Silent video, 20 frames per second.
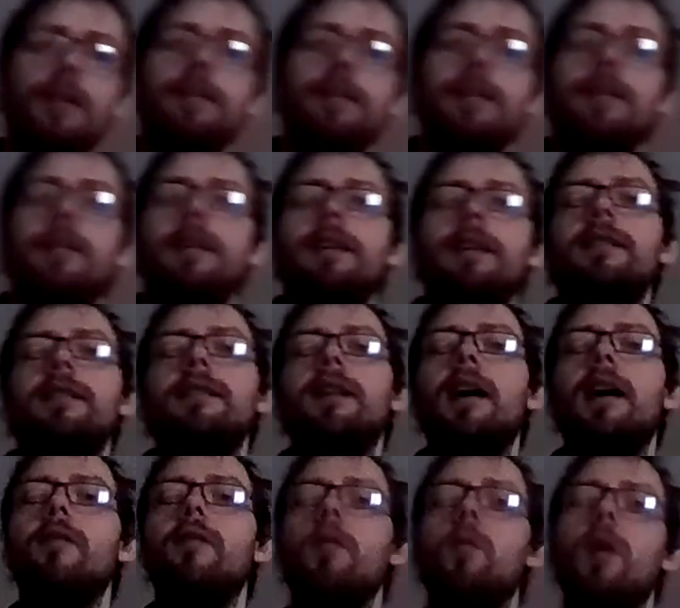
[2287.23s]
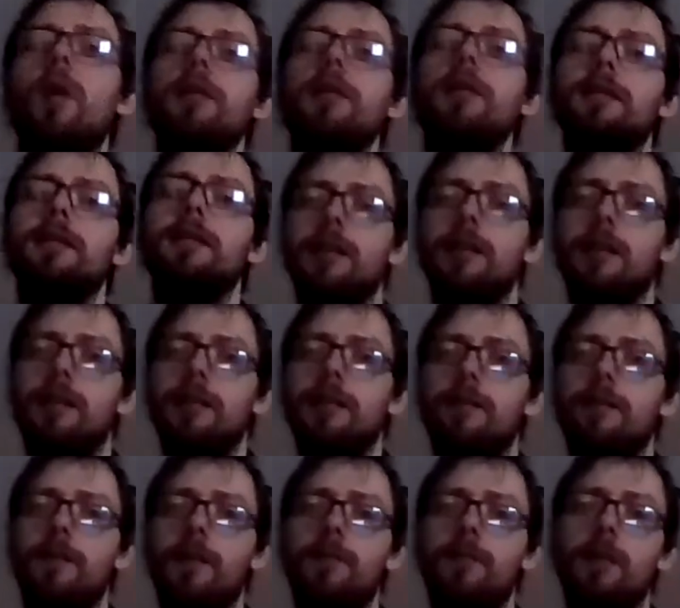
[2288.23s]
I did the other one as a
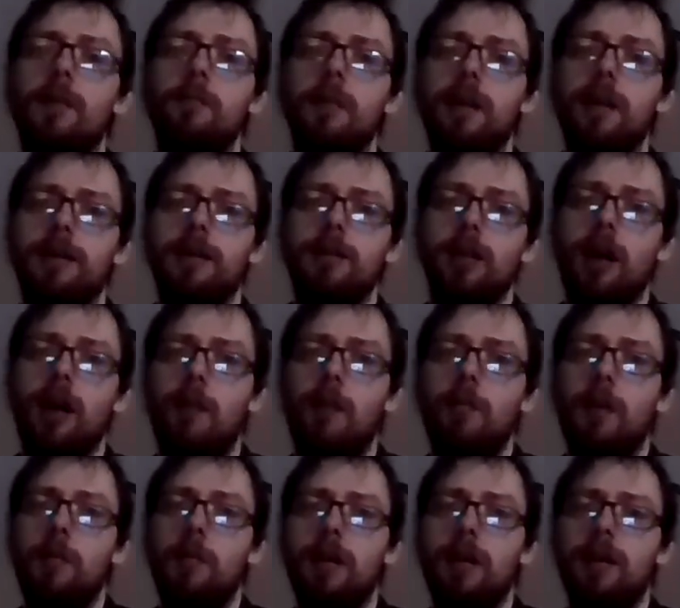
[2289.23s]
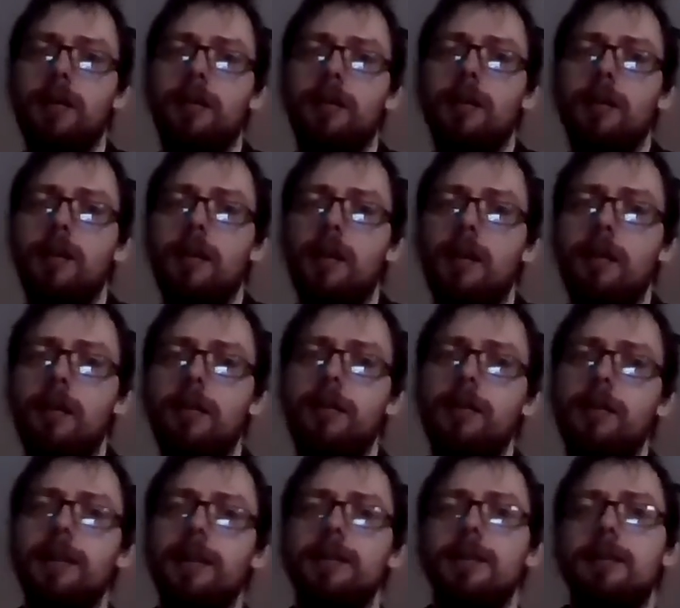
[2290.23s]
15-minute time limit,
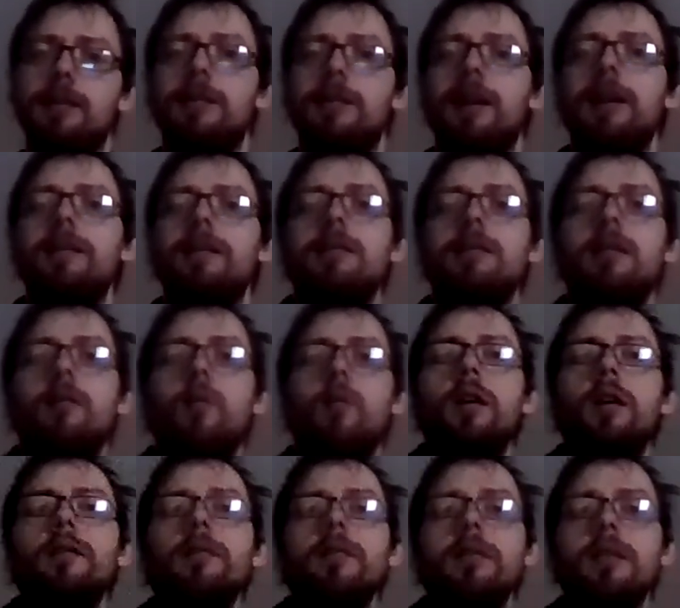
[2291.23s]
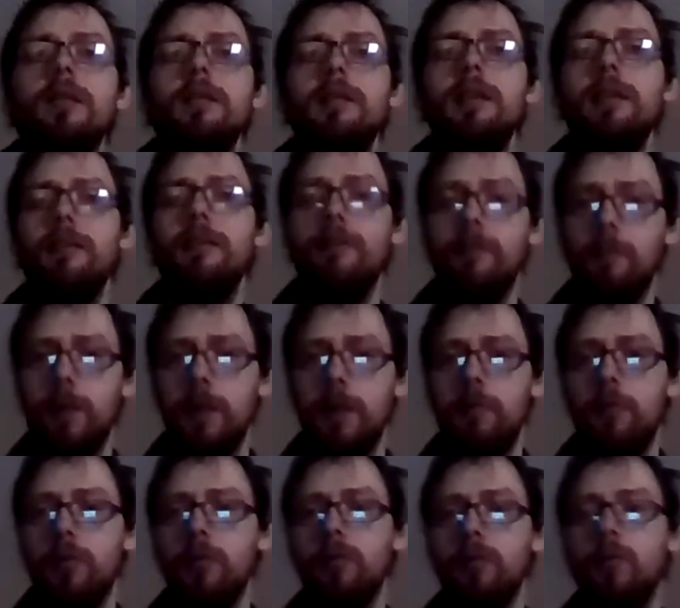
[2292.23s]
as a tester one, to see if
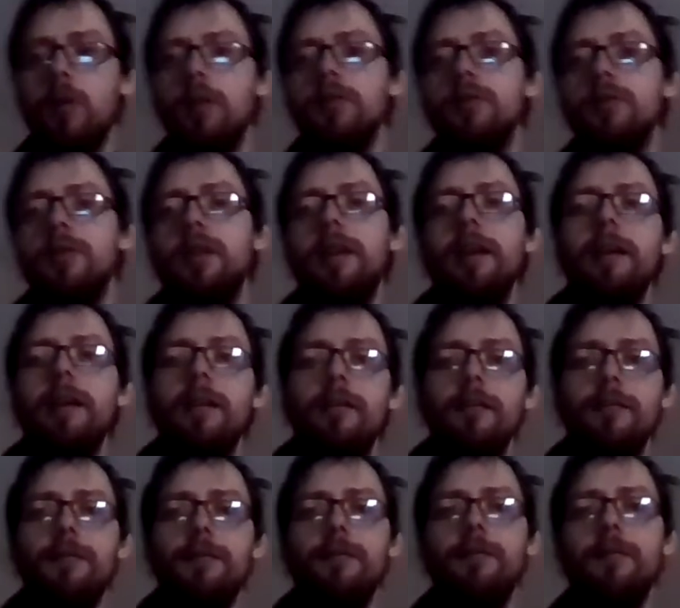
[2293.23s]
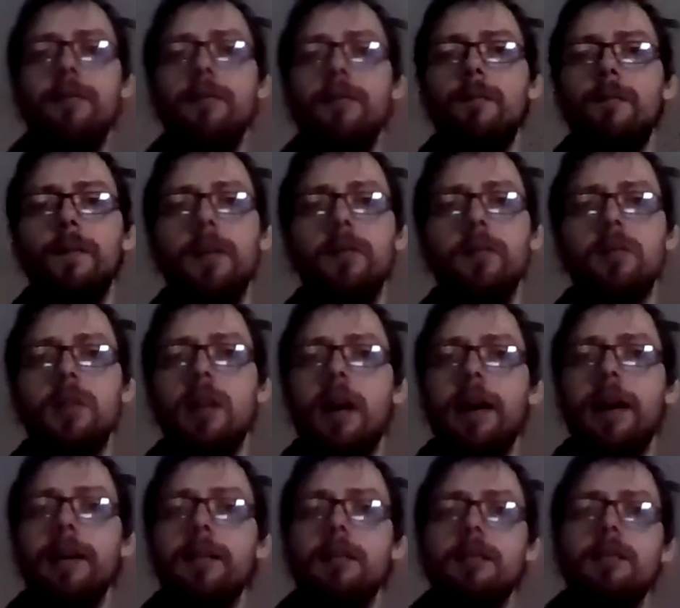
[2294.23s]
people would watch it, if it was
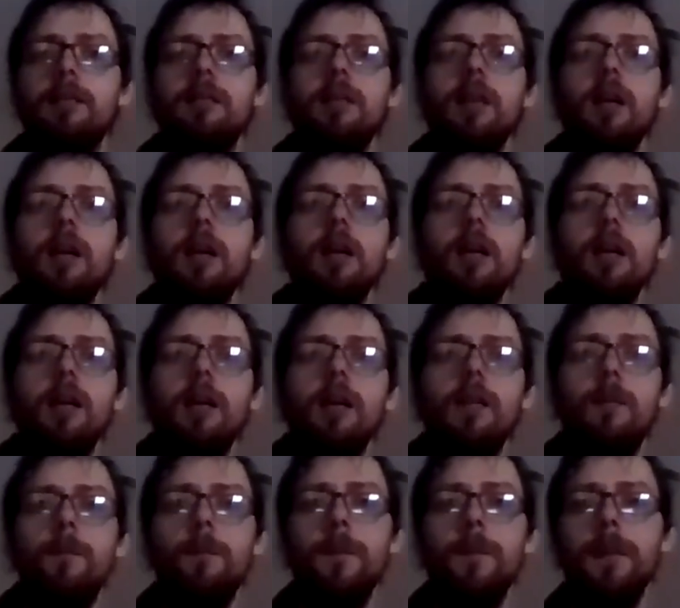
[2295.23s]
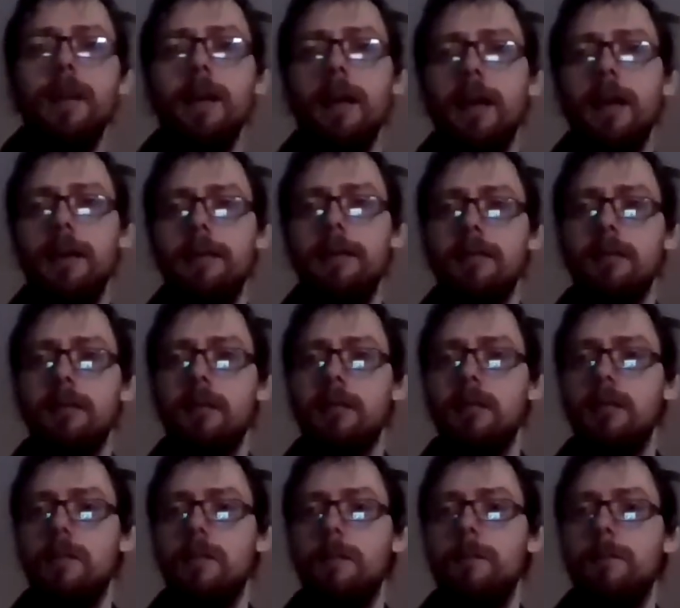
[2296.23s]
liked.
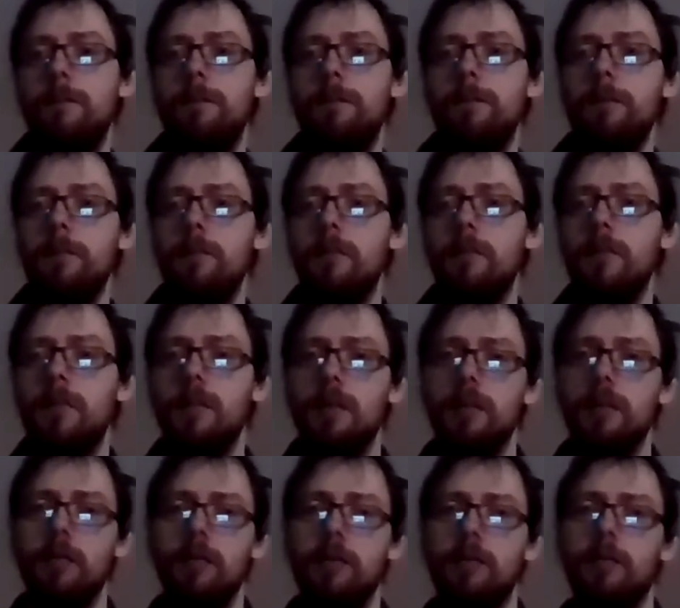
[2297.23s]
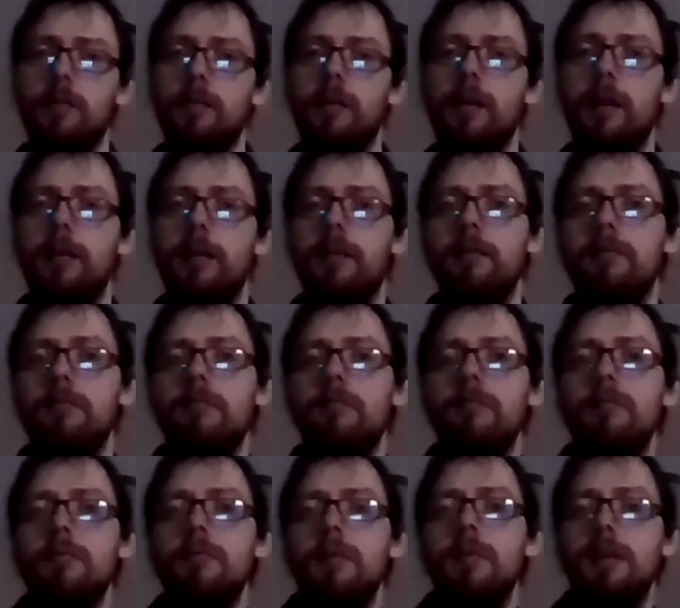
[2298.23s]
And it
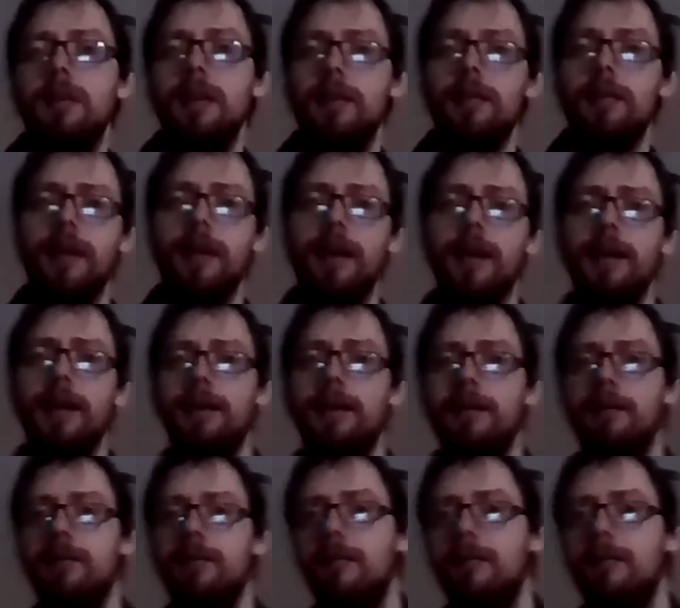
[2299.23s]
didn't get any